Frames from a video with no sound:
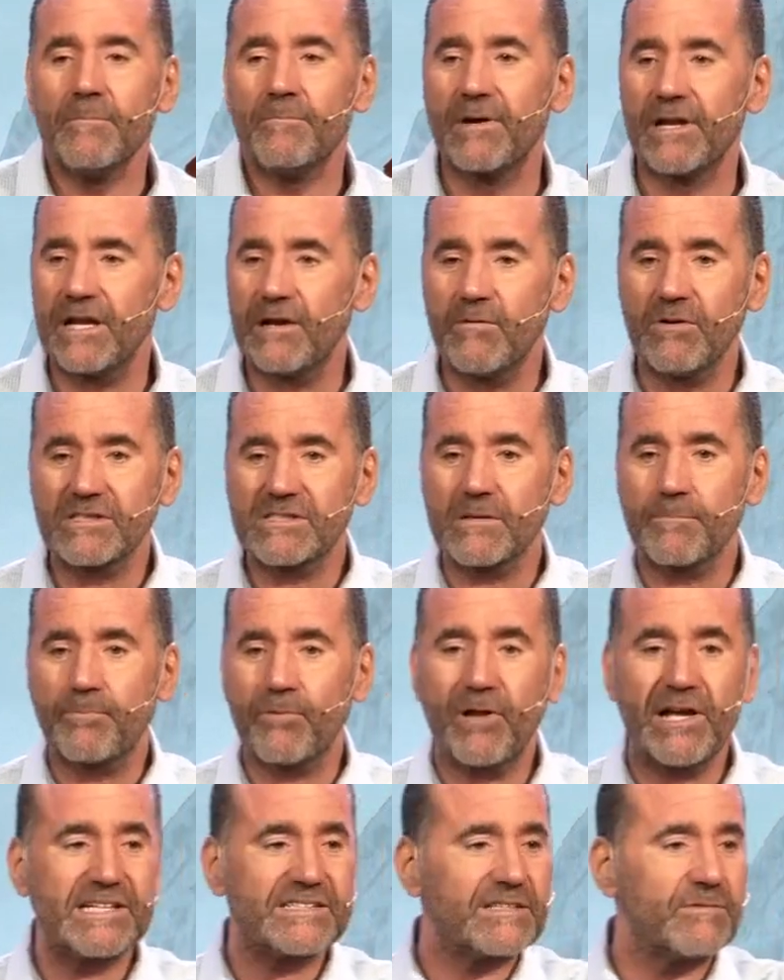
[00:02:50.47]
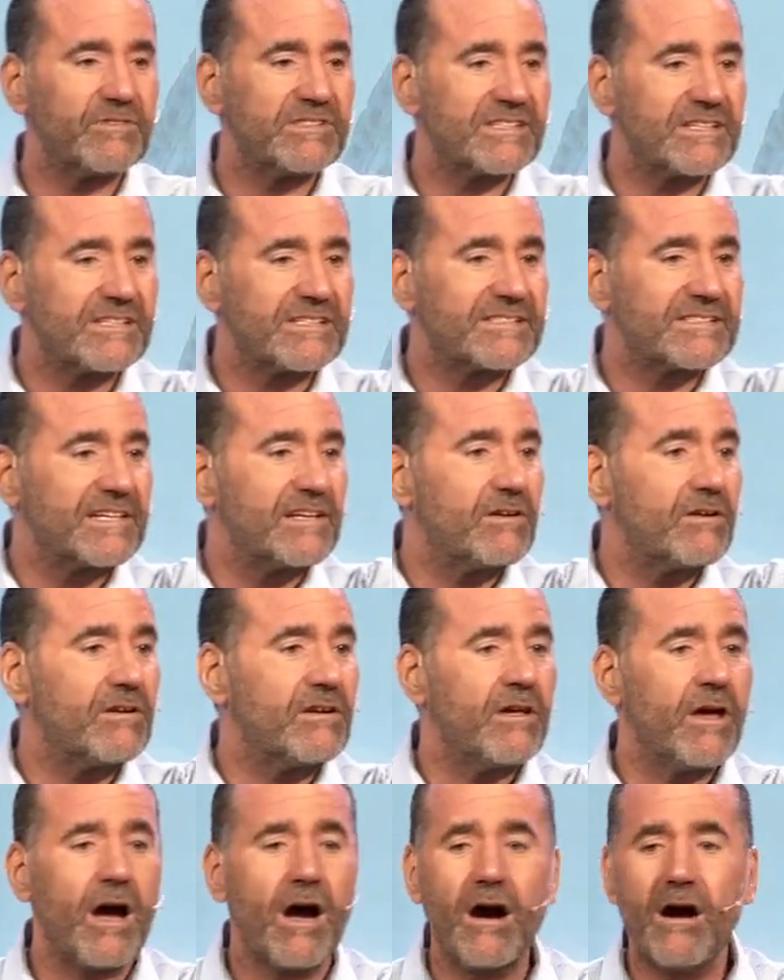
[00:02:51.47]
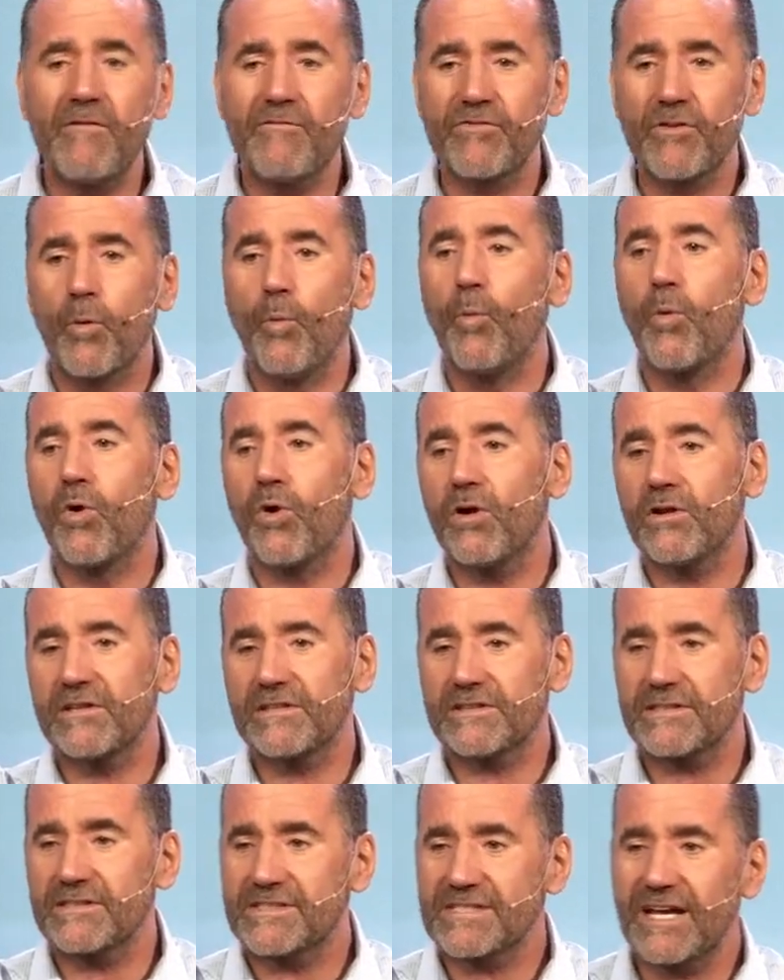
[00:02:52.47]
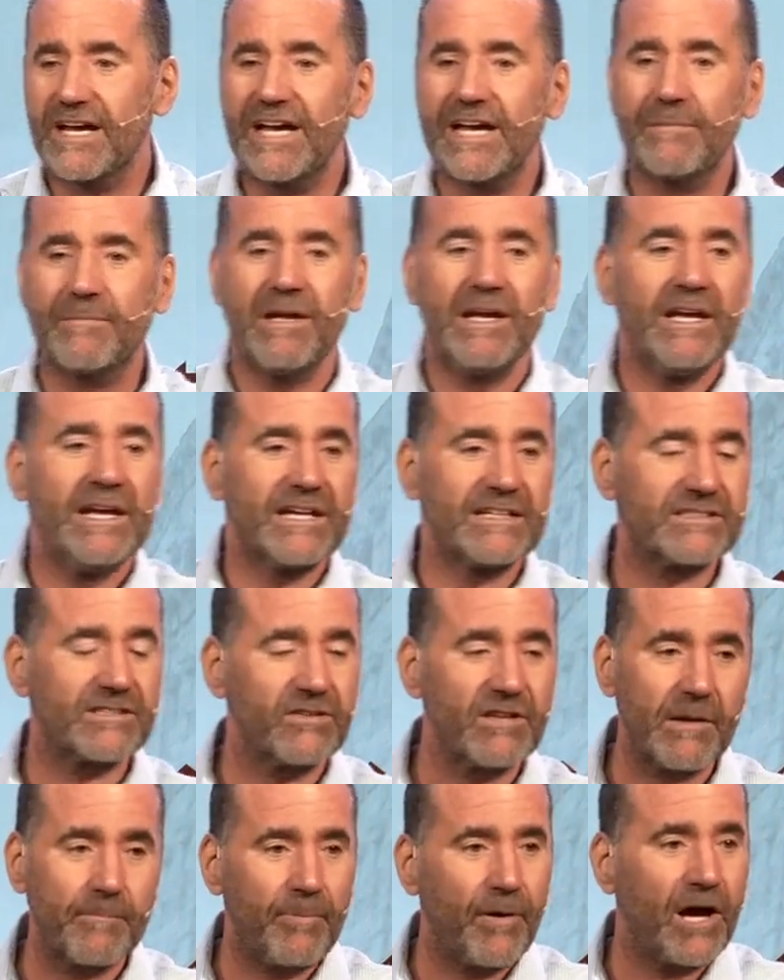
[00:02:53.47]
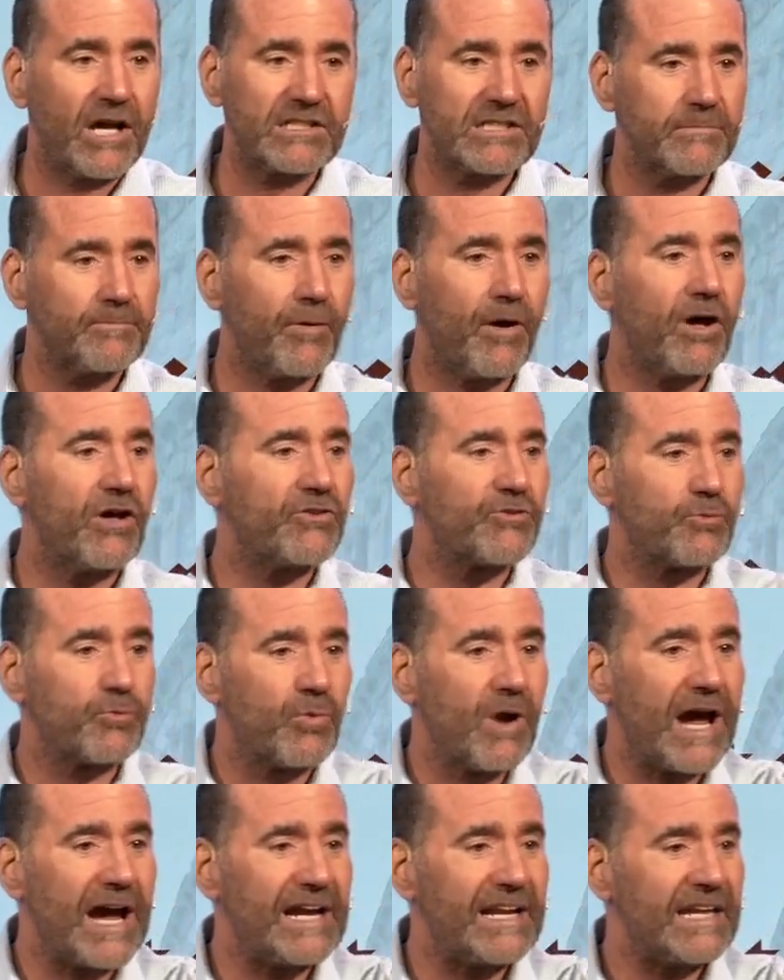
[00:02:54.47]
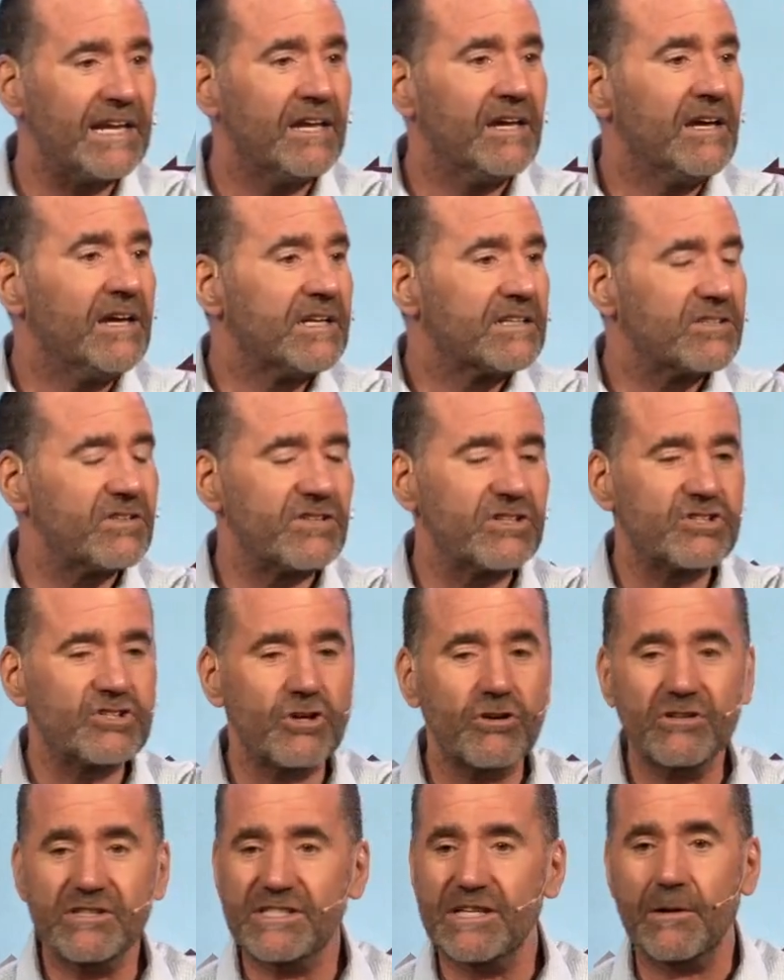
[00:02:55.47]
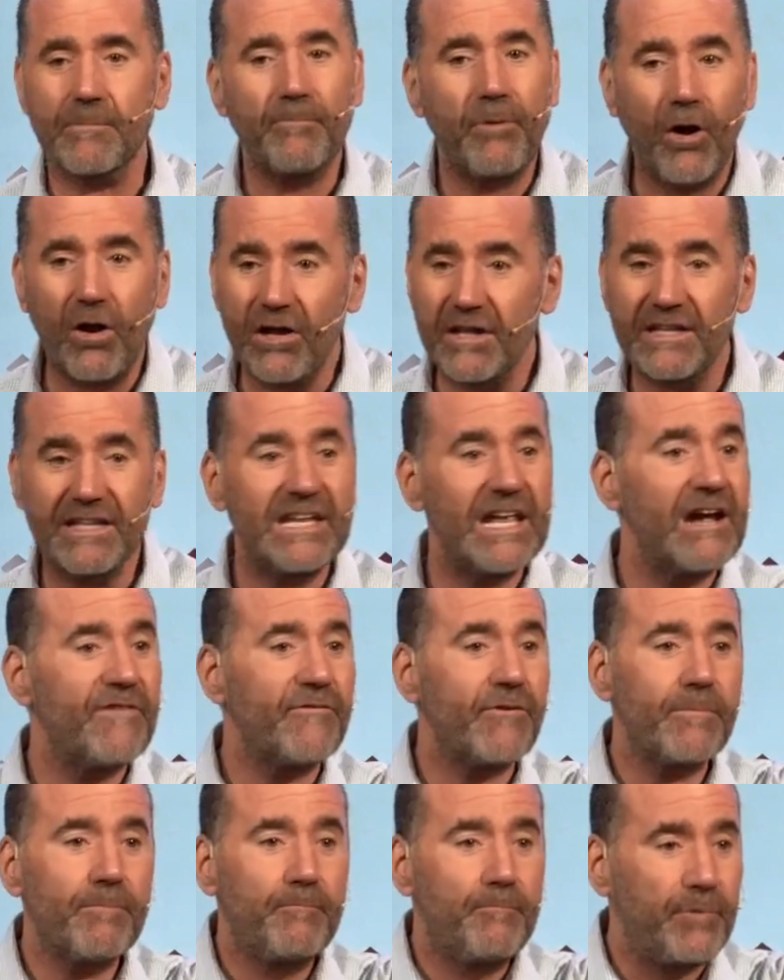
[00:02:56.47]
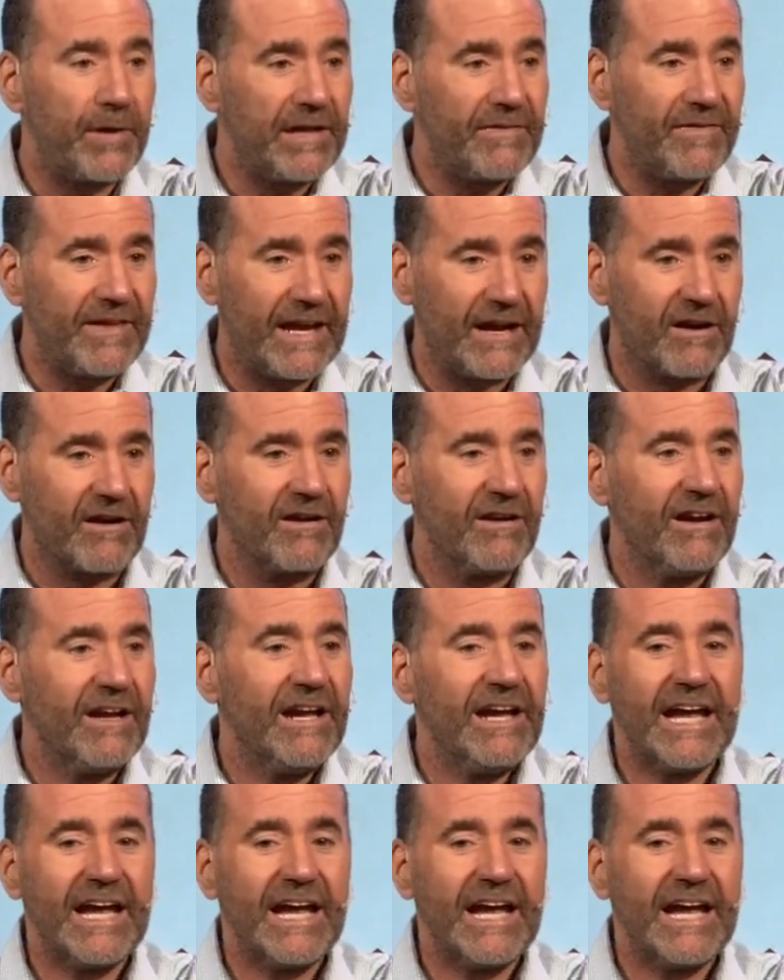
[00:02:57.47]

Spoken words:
But it was the place that was the center of the world at the time. And so the Apostle Paul is writing to the church there. Paul had never been there.